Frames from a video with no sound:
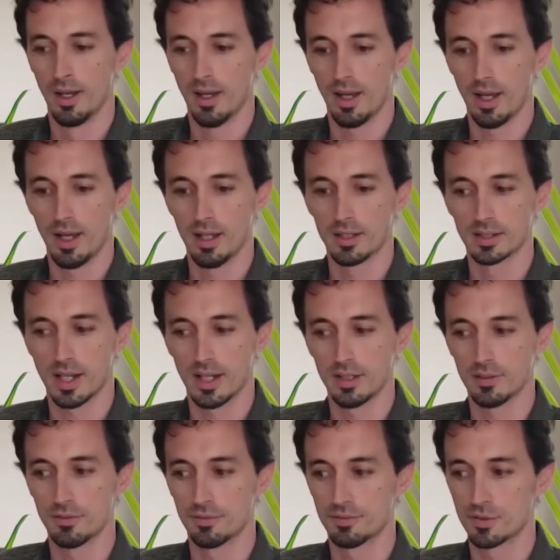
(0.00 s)
and kind
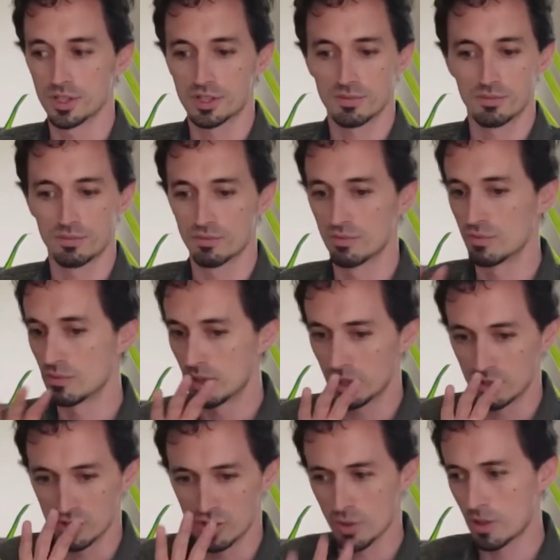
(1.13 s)
of just in
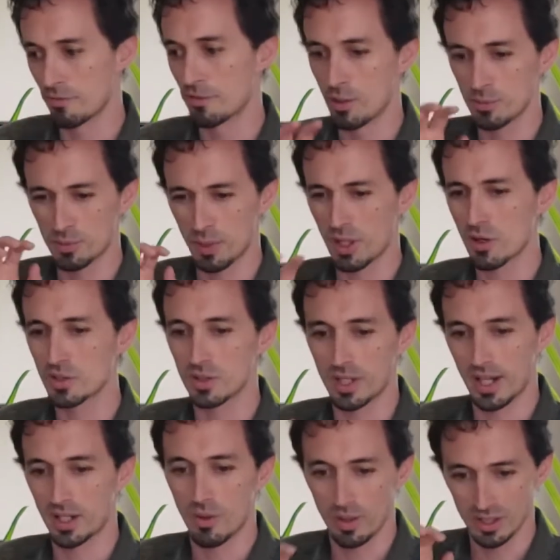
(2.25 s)
short films, but also kind of
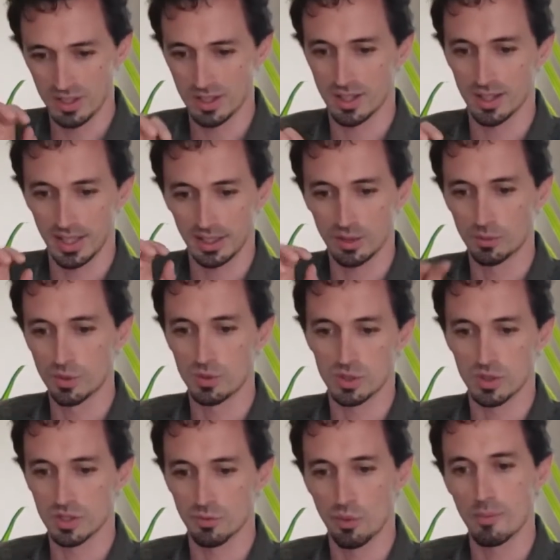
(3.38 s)
going to the root
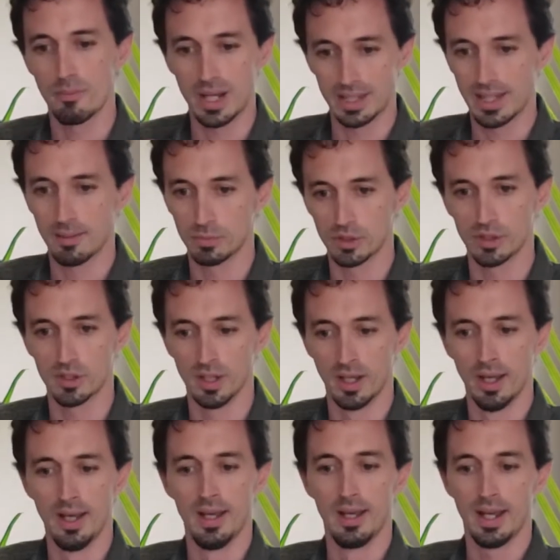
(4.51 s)
source of what made them good,
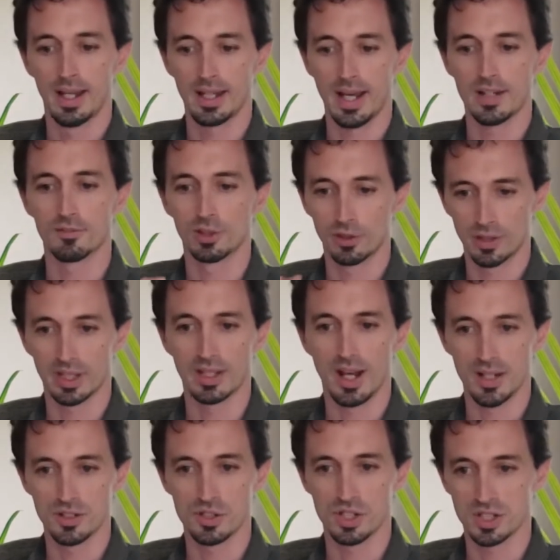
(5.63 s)
and kind of learning not
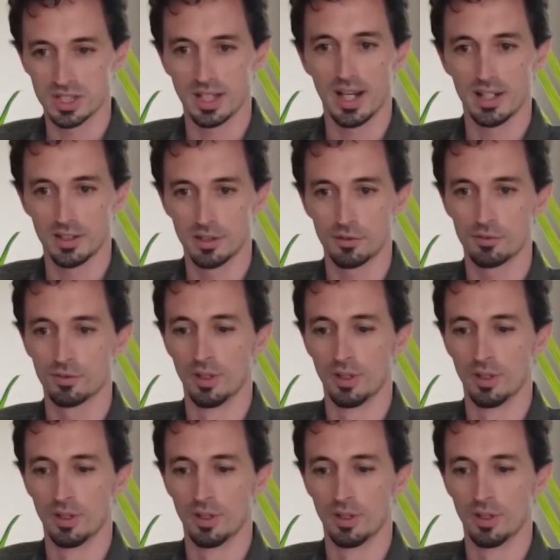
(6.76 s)
just to kind of